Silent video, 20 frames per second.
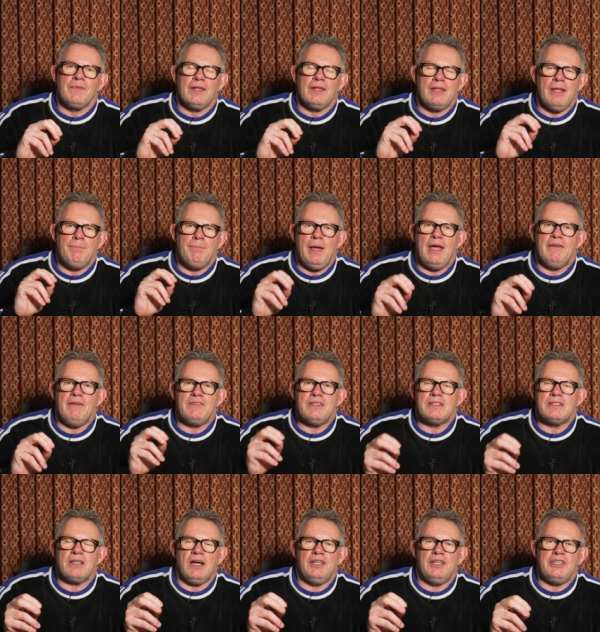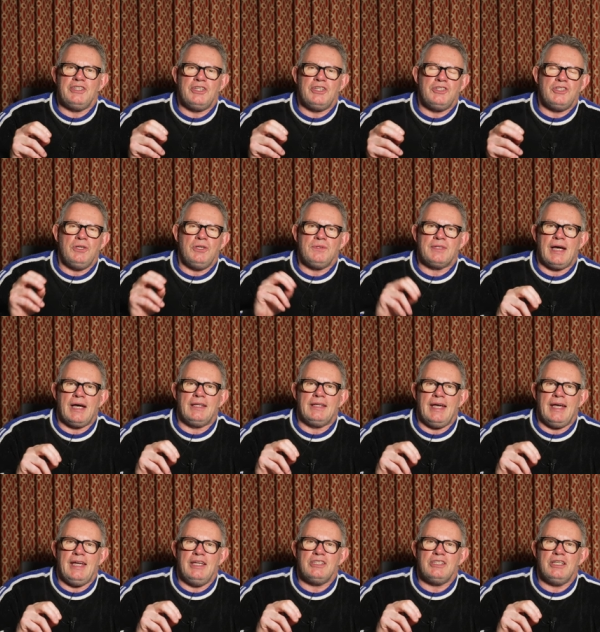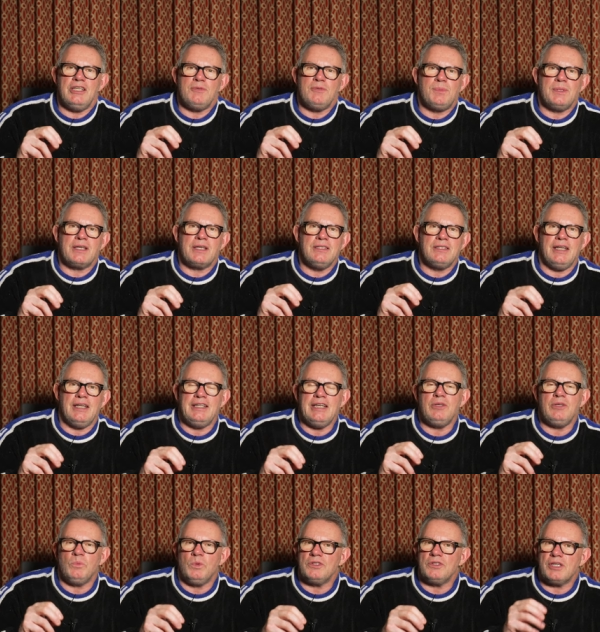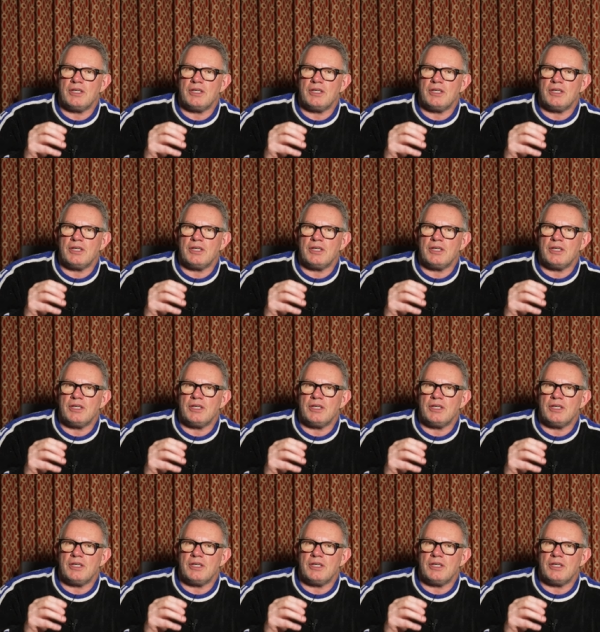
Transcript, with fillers: they may have decided to tune down the engine is because they didn't want